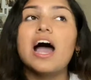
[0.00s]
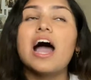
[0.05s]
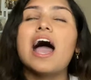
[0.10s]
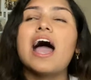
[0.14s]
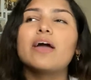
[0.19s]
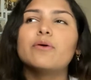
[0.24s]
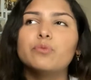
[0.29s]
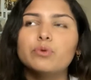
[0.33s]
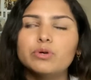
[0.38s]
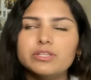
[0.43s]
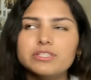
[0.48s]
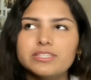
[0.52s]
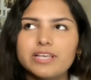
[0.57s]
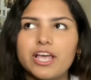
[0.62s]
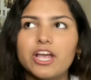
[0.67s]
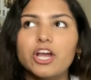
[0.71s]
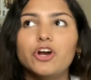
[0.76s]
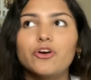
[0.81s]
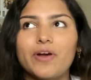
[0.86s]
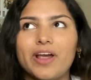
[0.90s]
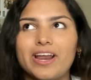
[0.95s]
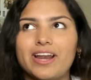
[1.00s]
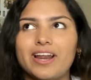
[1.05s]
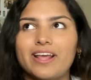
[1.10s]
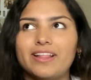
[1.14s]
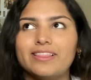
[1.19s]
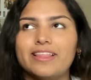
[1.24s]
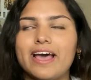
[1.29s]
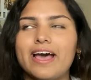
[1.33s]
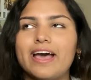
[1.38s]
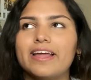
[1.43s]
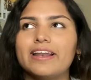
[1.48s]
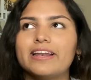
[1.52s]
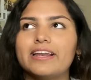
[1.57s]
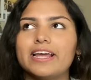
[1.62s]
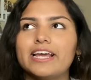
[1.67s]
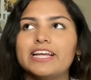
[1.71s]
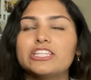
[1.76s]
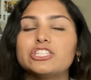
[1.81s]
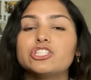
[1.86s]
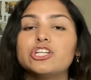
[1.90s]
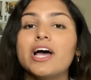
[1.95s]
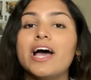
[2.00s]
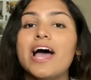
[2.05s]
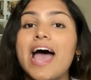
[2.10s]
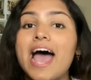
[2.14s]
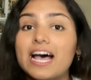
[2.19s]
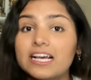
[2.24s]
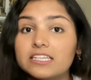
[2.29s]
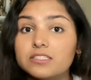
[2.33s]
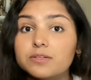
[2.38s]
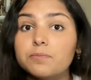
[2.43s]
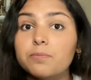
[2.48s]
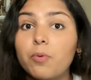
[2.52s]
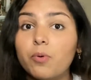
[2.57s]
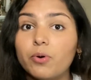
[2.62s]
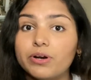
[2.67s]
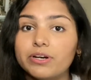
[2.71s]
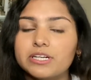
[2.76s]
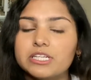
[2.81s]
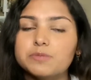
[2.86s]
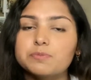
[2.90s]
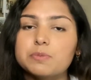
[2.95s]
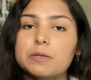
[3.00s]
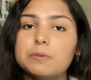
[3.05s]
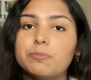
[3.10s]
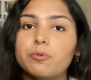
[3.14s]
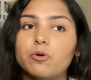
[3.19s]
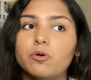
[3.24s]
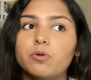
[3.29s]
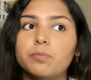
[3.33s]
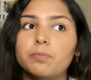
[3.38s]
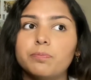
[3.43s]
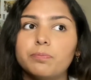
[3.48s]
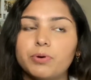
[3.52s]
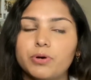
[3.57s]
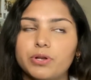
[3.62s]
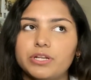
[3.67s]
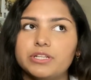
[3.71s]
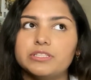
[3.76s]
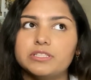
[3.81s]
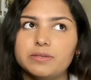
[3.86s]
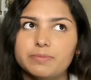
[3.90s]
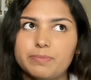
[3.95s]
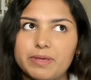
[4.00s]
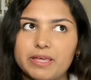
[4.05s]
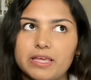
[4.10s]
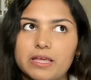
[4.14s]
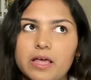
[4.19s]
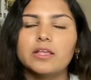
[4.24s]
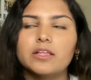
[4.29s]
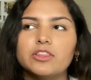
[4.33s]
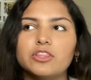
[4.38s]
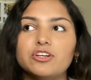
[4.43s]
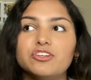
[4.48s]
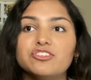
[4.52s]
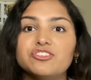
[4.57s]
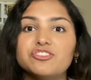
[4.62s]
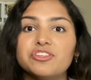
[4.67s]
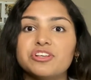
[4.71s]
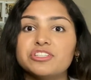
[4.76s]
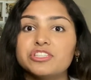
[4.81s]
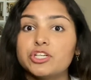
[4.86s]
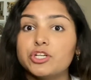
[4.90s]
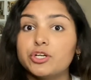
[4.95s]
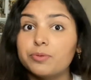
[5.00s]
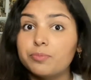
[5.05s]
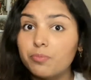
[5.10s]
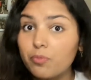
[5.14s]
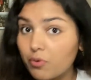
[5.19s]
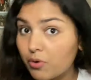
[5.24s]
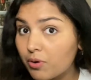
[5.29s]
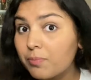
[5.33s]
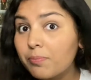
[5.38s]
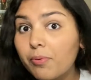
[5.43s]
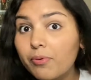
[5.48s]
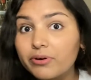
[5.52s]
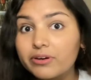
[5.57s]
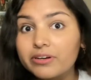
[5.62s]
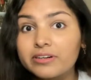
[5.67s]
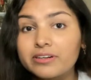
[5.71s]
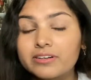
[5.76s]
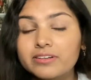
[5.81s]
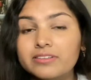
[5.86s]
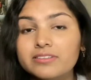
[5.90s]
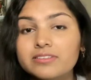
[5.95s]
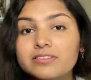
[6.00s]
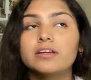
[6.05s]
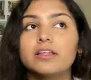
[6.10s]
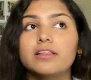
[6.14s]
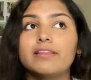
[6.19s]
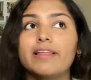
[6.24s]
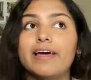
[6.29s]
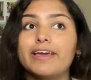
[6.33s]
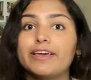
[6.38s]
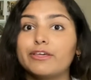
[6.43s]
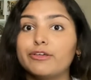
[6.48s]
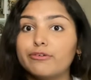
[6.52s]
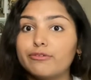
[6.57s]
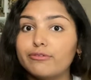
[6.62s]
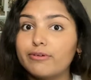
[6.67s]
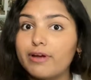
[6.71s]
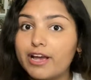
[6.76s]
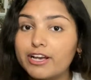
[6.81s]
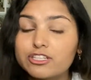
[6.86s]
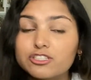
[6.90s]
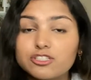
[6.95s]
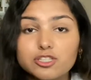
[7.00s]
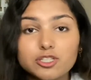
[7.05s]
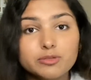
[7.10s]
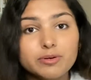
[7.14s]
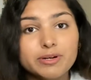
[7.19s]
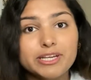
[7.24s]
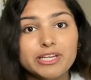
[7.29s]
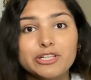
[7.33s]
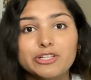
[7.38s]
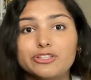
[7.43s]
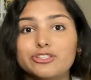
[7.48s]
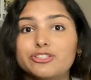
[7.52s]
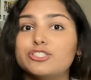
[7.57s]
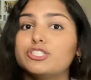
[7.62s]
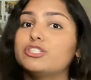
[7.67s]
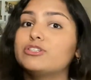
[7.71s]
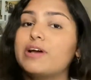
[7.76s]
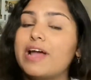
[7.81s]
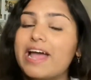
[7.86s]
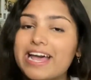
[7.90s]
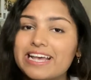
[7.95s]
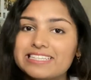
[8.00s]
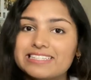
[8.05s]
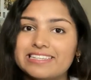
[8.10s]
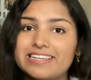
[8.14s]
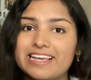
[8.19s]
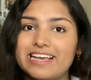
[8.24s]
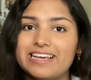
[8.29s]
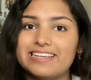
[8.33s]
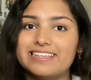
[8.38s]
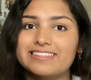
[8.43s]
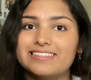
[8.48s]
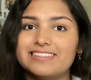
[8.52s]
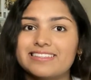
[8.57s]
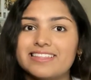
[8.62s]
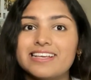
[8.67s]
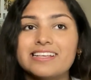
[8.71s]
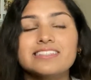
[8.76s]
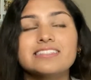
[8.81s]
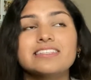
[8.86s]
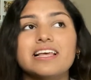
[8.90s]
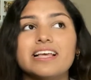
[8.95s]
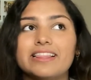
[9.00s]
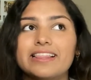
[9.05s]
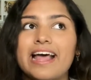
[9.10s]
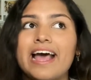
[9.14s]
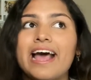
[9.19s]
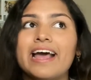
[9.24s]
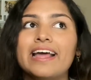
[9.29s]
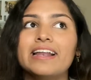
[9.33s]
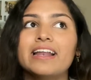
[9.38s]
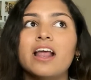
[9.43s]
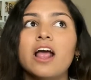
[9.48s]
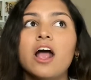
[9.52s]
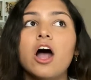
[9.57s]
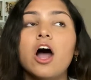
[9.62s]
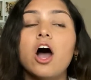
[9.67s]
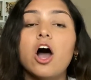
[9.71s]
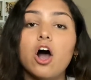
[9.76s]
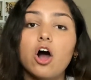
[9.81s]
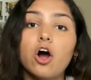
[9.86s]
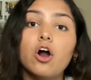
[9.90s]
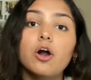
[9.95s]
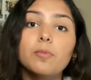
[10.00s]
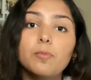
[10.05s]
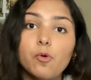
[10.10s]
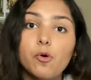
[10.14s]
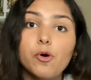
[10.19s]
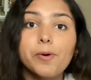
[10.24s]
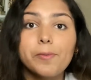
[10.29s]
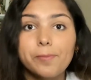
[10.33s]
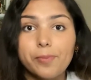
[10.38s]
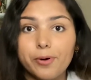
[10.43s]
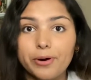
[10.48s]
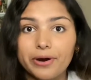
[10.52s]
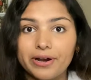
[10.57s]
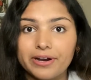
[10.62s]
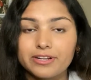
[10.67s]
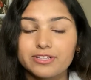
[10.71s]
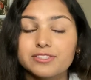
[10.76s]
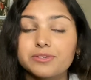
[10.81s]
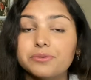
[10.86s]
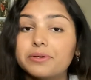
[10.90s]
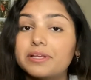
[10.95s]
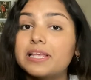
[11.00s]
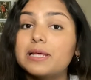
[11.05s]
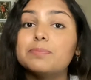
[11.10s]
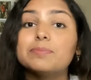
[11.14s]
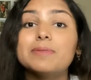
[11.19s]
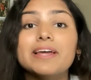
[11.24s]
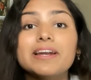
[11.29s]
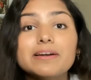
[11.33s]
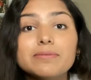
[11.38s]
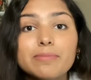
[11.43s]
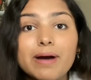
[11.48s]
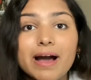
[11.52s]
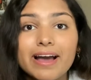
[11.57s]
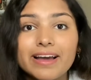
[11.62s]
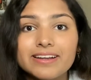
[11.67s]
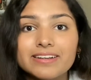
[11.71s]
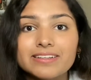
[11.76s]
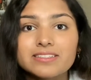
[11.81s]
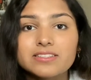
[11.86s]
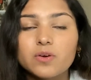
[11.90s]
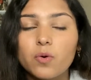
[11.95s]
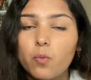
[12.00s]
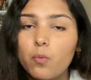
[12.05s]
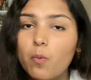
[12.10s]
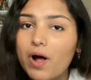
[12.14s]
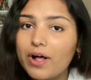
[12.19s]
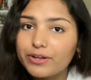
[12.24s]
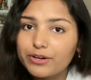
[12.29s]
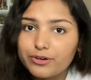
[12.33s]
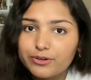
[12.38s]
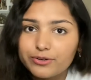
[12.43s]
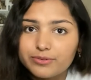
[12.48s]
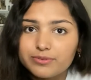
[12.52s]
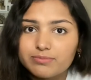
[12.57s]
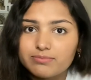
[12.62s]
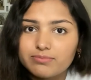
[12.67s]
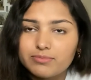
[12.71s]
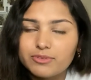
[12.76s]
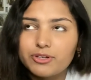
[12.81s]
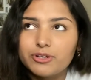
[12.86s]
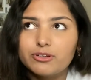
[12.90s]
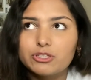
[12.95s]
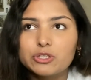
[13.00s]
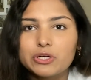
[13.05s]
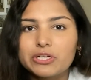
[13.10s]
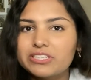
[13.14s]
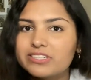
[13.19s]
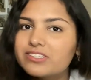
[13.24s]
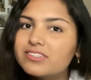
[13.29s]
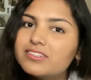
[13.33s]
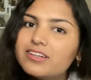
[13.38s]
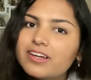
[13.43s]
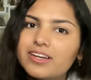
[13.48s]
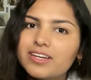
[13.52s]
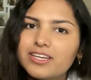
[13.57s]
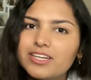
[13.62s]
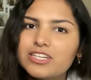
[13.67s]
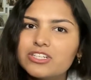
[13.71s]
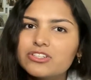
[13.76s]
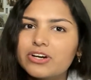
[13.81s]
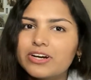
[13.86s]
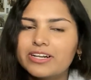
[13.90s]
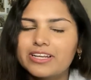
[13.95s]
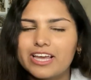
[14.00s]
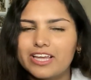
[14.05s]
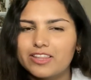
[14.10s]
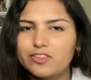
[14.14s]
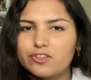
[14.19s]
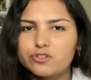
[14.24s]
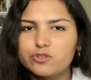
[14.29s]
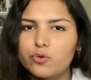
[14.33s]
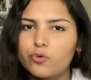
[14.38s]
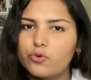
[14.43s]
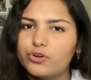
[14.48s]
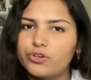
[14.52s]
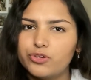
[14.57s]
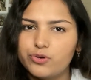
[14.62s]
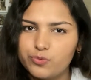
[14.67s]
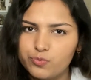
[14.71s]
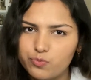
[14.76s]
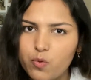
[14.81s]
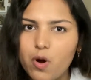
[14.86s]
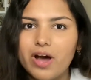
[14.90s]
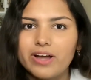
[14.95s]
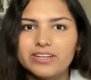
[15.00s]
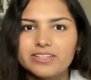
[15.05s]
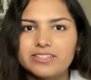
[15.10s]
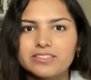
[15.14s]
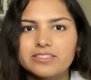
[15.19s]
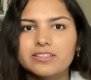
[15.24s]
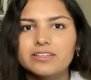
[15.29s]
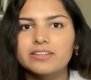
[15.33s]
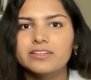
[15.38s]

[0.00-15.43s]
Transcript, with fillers: I will say, granted, that it's not as important as people put it to be. There's things that are more important, like your extracurriculars, your essays, things like that are more important. So keep that in mind while you're, you know, trying to study and trying to get the score you want.